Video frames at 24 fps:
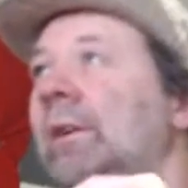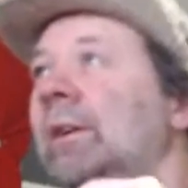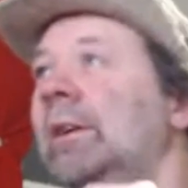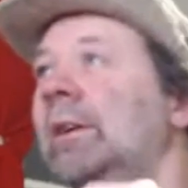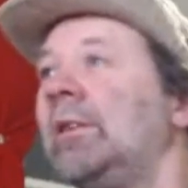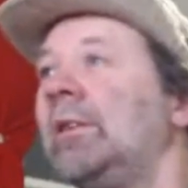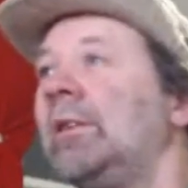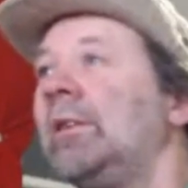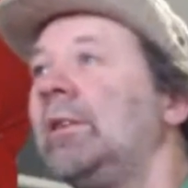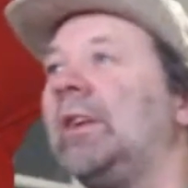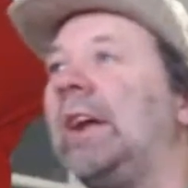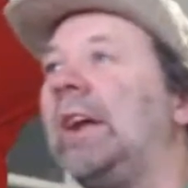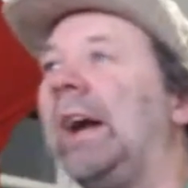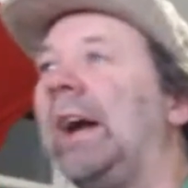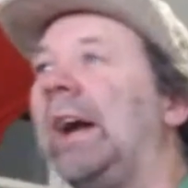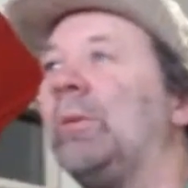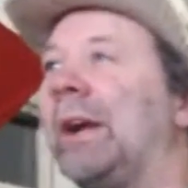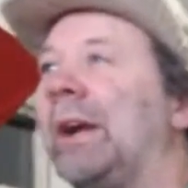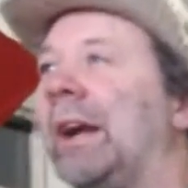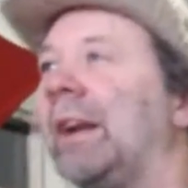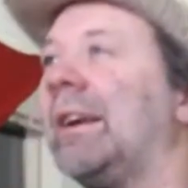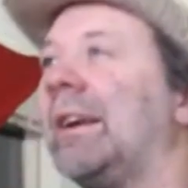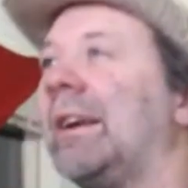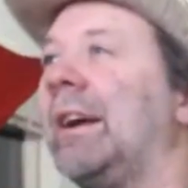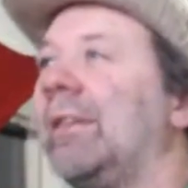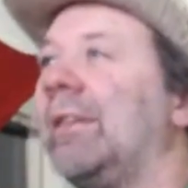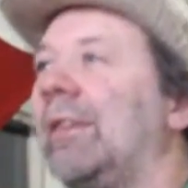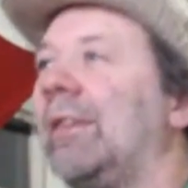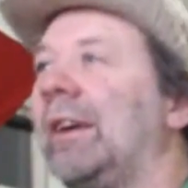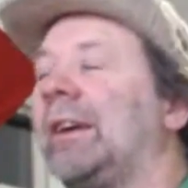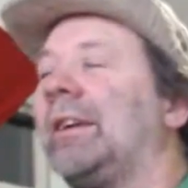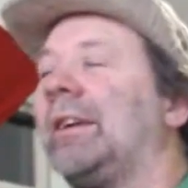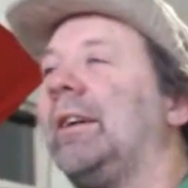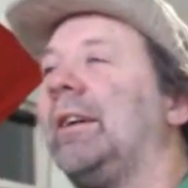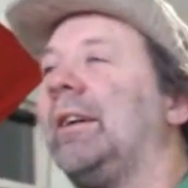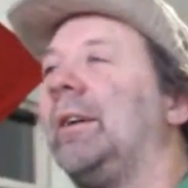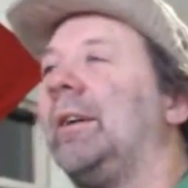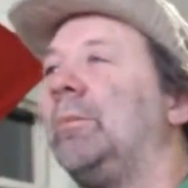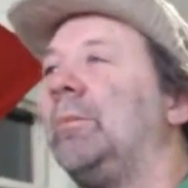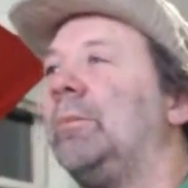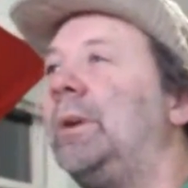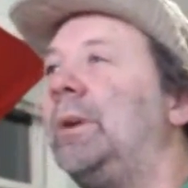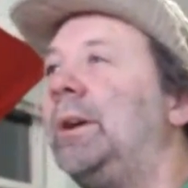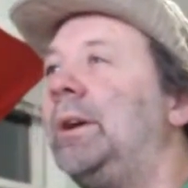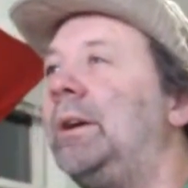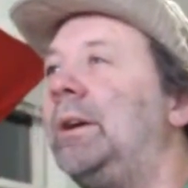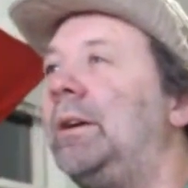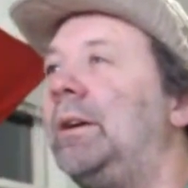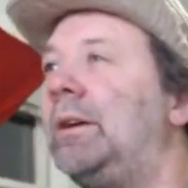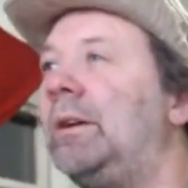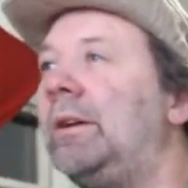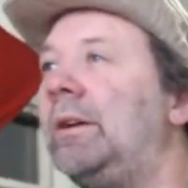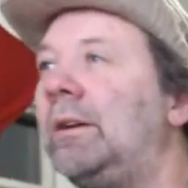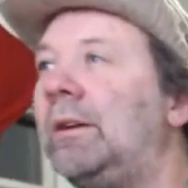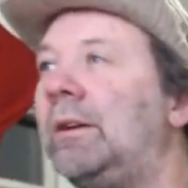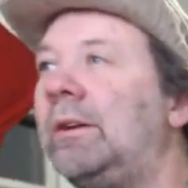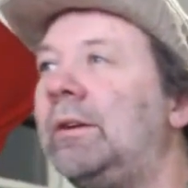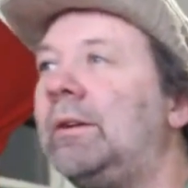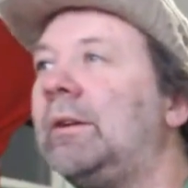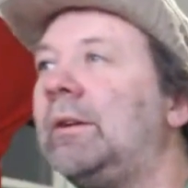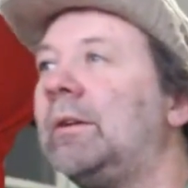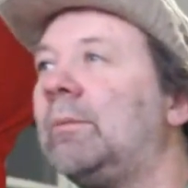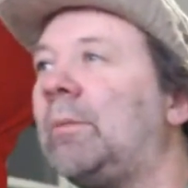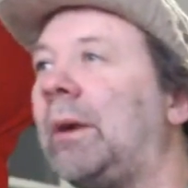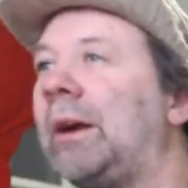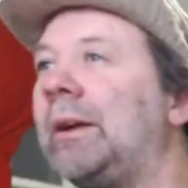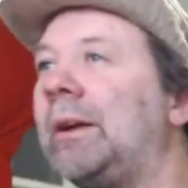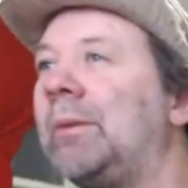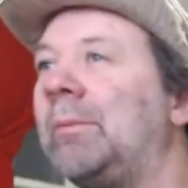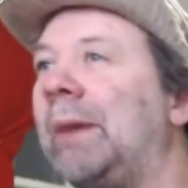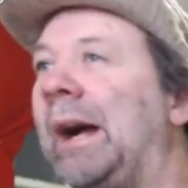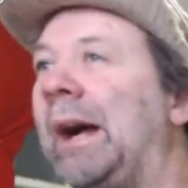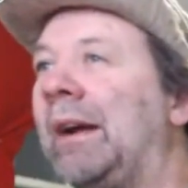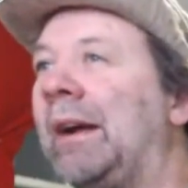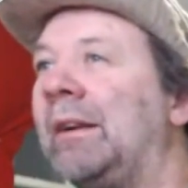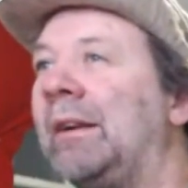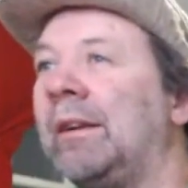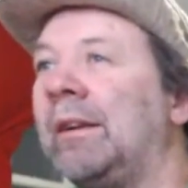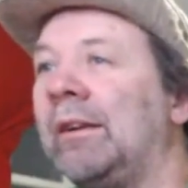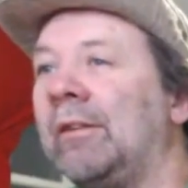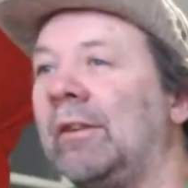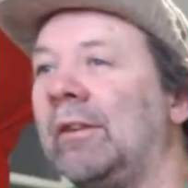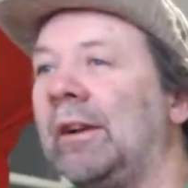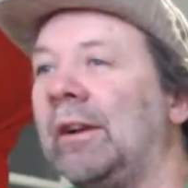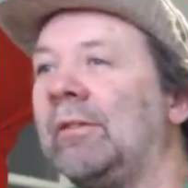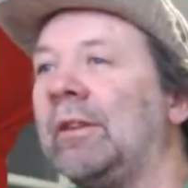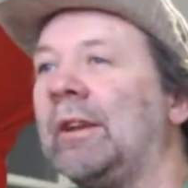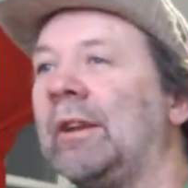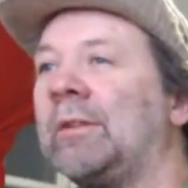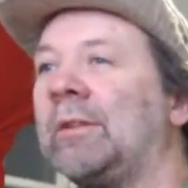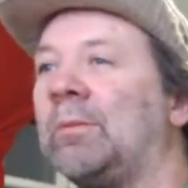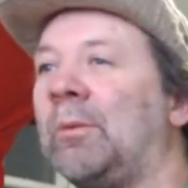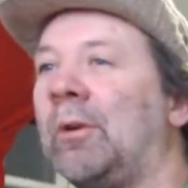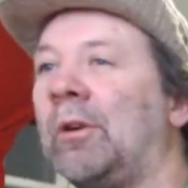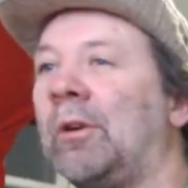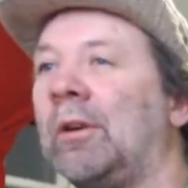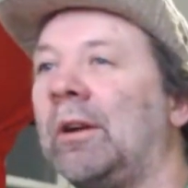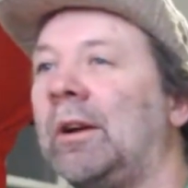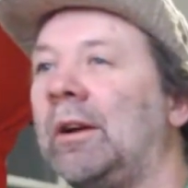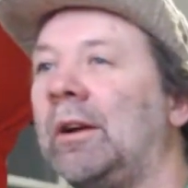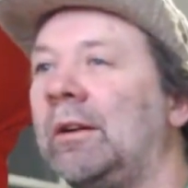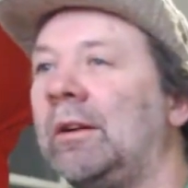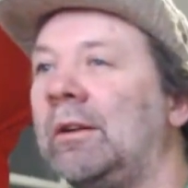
So yeah, we got to get like Mind of Matt in here and everything tomorrow night.